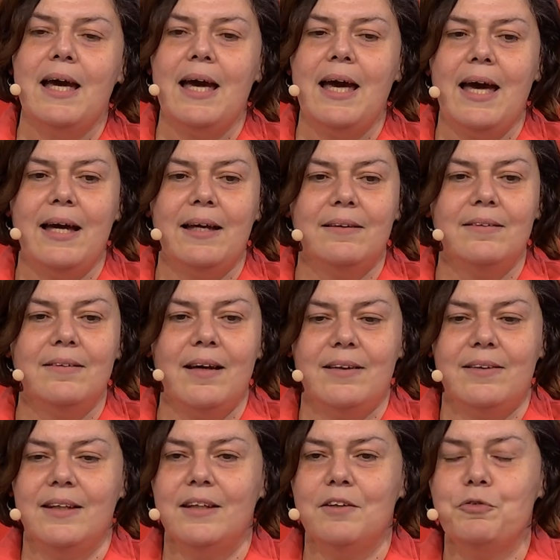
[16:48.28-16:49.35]
And I
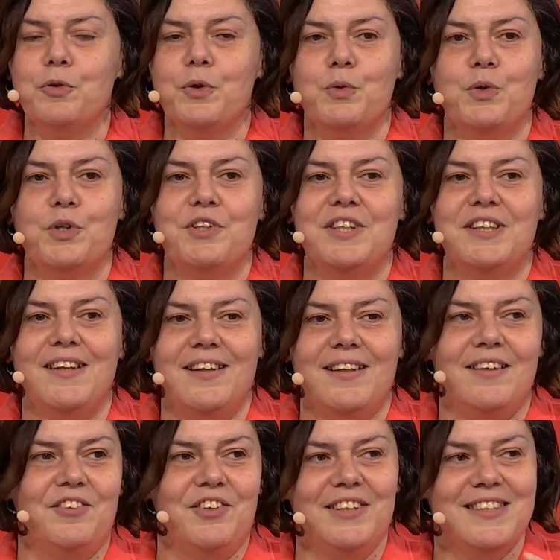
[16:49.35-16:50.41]
think if we were
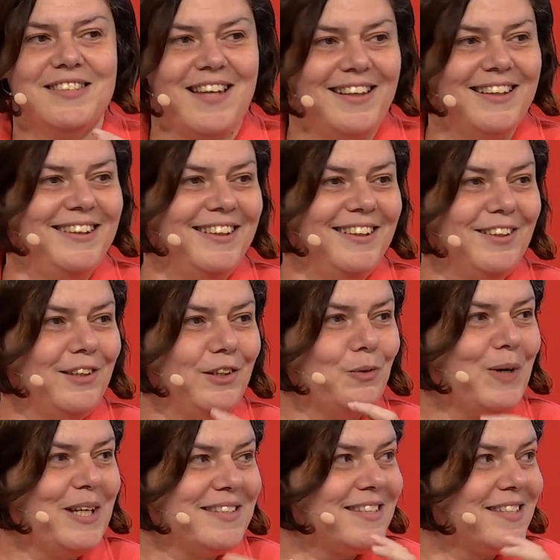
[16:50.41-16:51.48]
redesigning the
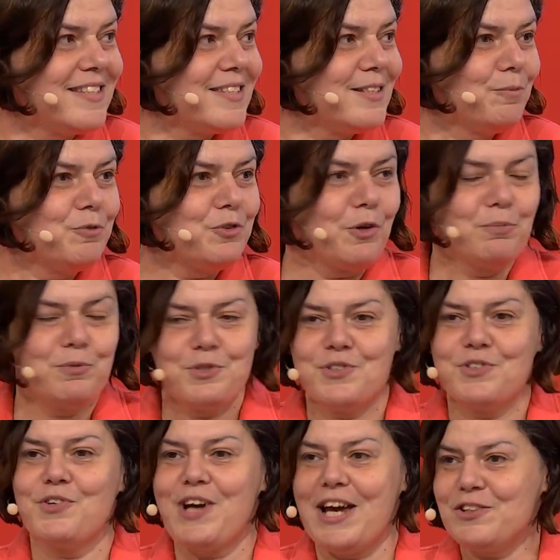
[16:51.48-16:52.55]
UN system from
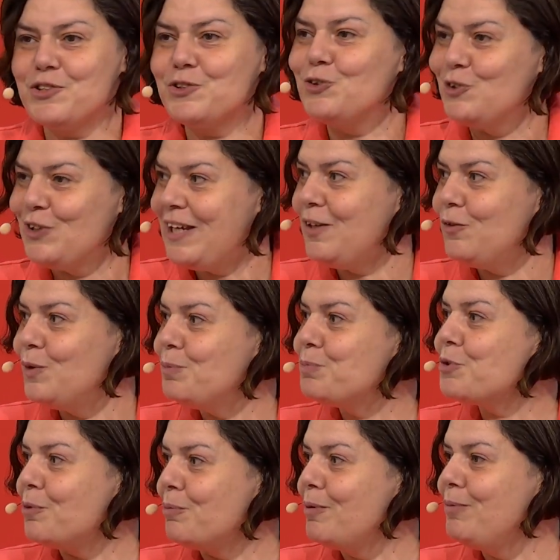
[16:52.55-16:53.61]
scratch today, we
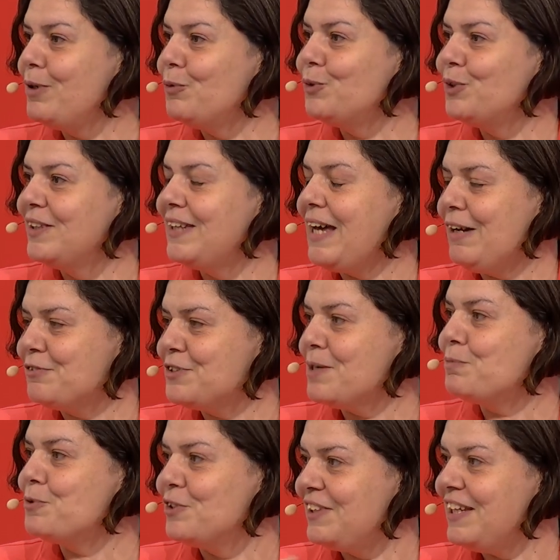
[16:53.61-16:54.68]
probably wouldn't have
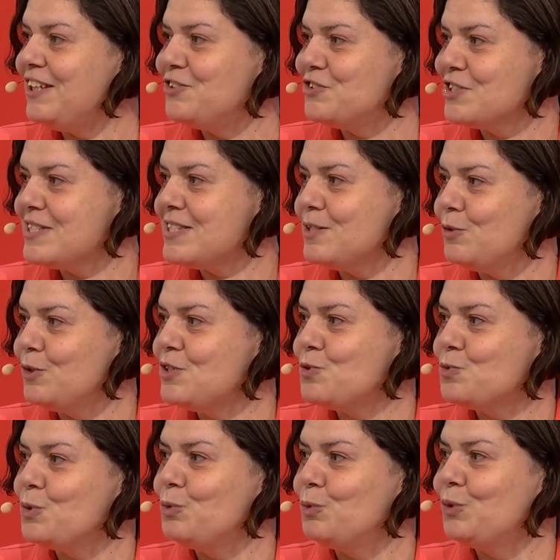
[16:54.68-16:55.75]
separate agencies.
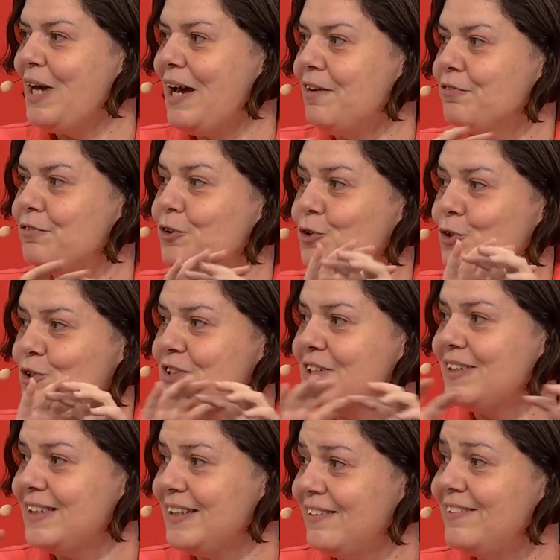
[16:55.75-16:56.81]
We would have
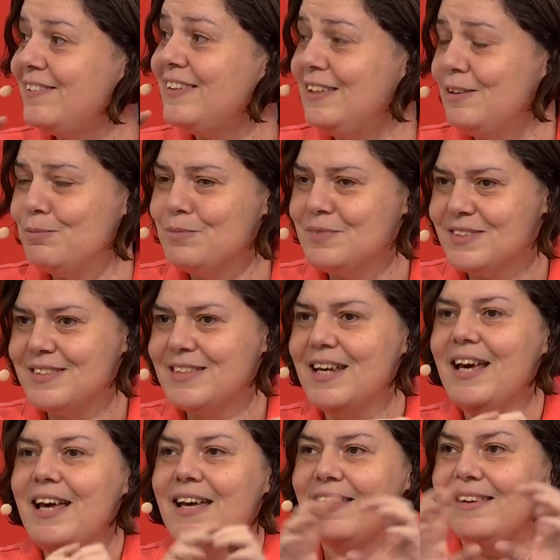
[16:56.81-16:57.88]
cross-cutting themes
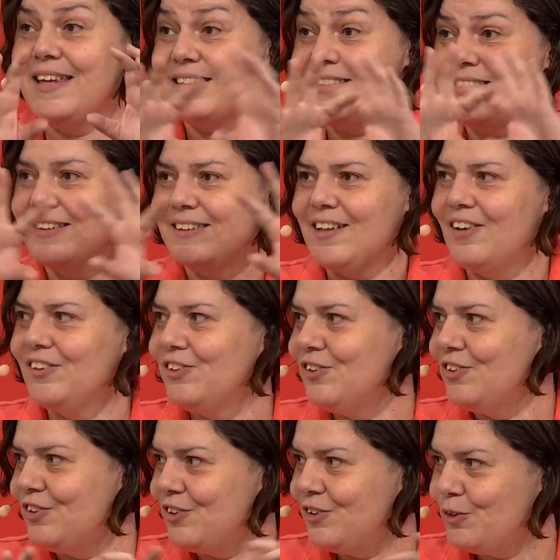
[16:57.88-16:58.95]
that sit
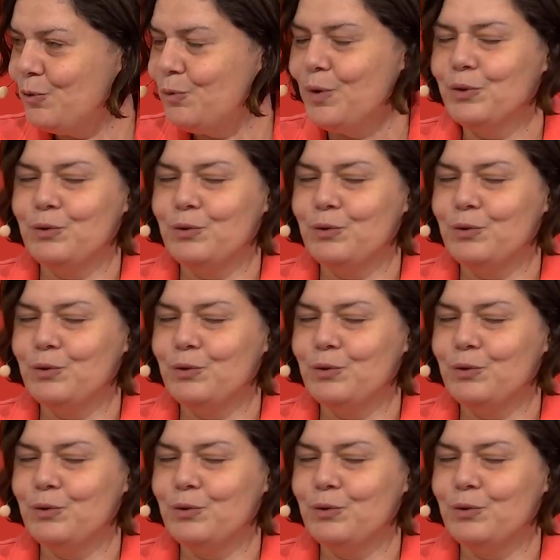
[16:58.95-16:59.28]
under one